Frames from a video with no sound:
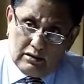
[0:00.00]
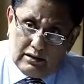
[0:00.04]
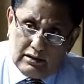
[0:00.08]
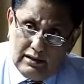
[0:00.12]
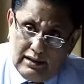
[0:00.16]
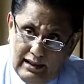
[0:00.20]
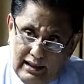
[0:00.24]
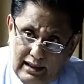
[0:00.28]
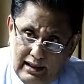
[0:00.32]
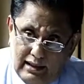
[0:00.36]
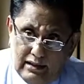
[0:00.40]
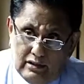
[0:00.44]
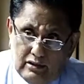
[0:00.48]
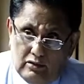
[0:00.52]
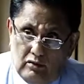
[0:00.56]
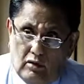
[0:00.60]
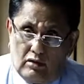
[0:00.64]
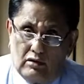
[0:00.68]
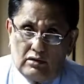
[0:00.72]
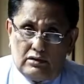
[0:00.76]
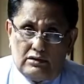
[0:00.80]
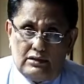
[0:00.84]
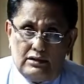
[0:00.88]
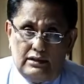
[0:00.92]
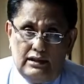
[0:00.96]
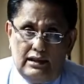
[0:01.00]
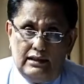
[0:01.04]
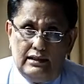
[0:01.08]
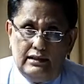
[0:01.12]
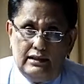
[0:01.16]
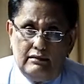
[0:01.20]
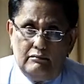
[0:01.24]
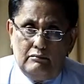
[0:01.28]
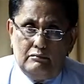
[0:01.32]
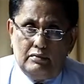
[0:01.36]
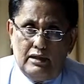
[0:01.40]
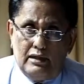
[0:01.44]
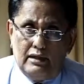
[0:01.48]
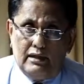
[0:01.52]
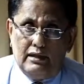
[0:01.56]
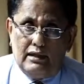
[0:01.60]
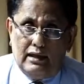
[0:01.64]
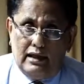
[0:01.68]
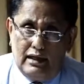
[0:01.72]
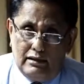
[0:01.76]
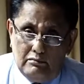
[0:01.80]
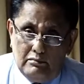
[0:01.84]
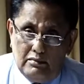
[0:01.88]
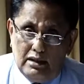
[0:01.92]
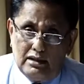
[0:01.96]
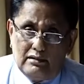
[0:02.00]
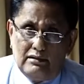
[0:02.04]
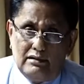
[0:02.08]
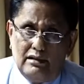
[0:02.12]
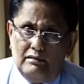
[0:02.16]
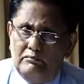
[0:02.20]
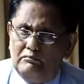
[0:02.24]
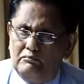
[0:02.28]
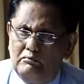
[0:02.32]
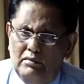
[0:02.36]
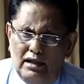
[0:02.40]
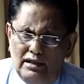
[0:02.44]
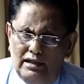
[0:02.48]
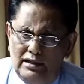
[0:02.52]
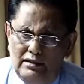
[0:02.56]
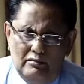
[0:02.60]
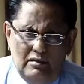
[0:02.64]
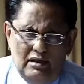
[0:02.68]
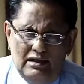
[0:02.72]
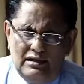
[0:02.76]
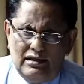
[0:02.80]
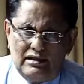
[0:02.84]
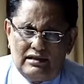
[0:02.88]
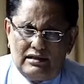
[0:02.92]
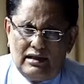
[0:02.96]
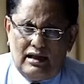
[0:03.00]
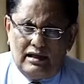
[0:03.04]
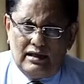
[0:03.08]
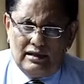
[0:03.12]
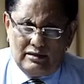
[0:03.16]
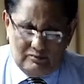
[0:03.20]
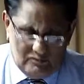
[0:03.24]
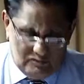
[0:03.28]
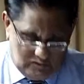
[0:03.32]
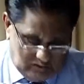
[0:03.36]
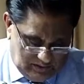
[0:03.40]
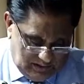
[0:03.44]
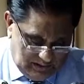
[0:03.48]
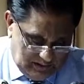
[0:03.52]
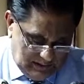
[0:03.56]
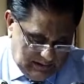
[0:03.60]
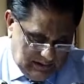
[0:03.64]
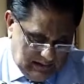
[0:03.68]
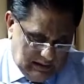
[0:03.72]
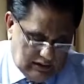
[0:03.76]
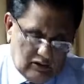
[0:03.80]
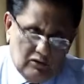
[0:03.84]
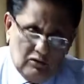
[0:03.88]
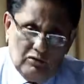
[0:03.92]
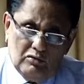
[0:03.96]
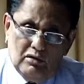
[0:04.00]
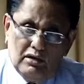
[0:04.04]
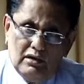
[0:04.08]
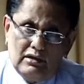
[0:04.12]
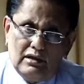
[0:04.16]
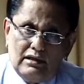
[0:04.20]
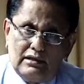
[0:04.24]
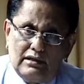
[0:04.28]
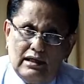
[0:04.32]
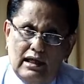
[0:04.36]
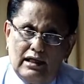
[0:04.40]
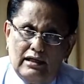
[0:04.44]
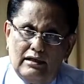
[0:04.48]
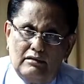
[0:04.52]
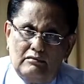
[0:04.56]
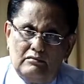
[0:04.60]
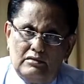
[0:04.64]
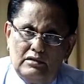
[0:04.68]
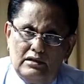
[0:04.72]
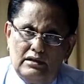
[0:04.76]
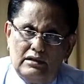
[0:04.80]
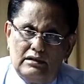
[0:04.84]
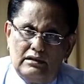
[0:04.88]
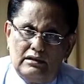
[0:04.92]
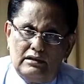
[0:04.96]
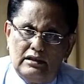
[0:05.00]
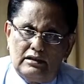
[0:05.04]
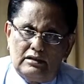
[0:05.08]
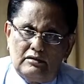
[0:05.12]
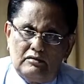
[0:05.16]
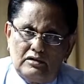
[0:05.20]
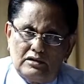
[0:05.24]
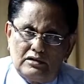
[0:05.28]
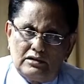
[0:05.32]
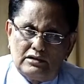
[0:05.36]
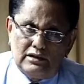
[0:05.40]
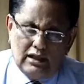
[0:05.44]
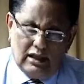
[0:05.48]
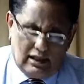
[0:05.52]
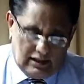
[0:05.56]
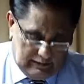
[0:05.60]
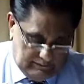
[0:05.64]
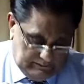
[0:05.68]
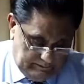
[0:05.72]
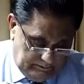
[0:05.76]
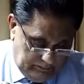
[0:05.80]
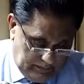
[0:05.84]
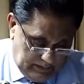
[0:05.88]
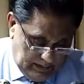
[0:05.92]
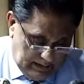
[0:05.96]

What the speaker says: Late Dr. N.M. Pereira, I met him many, many times during the time it was done,